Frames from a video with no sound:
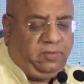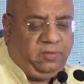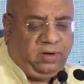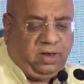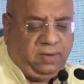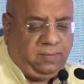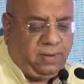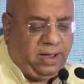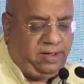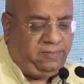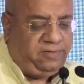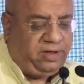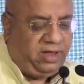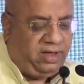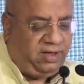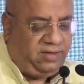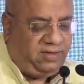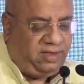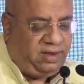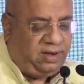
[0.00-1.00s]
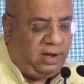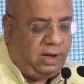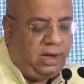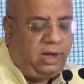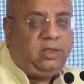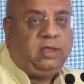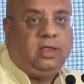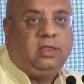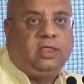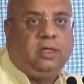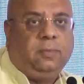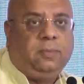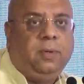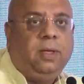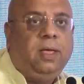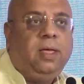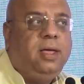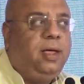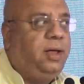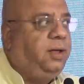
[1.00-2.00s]
with him. I have an easy relationship
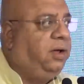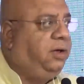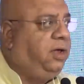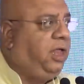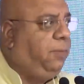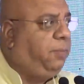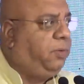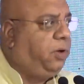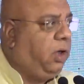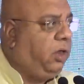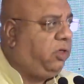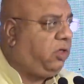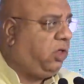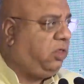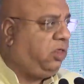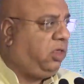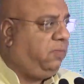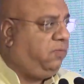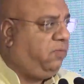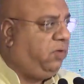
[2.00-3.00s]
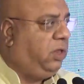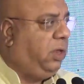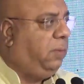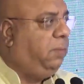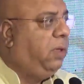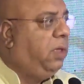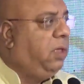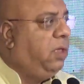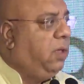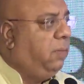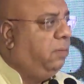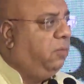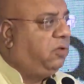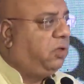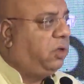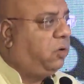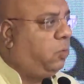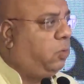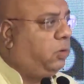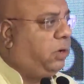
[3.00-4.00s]
and a deep relationship with him.
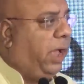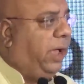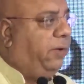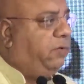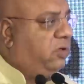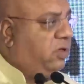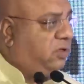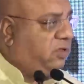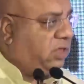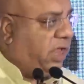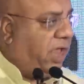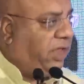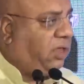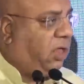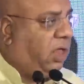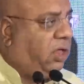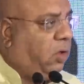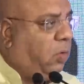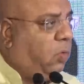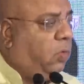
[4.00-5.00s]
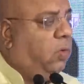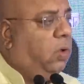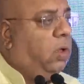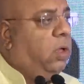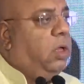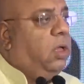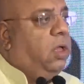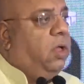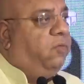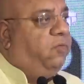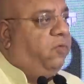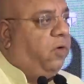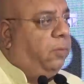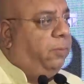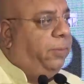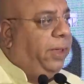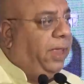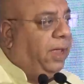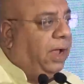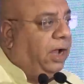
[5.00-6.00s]
Mr. Rungta, I was just thanking you for
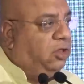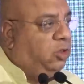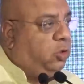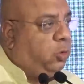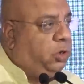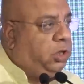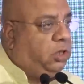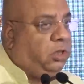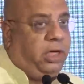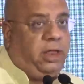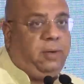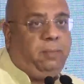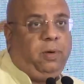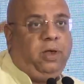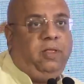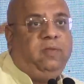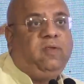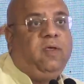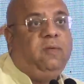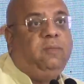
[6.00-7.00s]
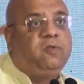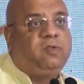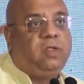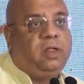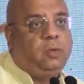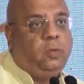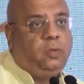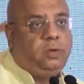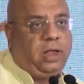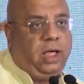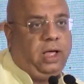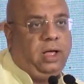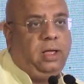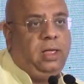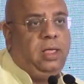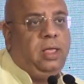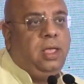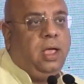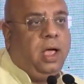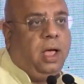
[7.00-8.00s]
being our jury chair. Please give Mr. Rungta
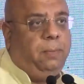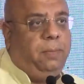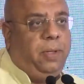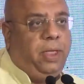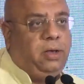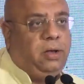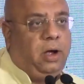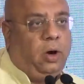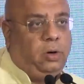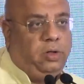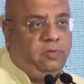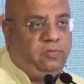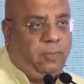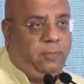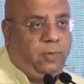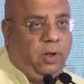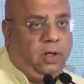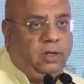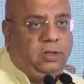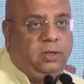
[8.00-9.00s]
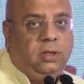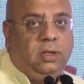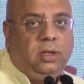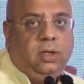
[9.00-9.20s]
a big round of applause.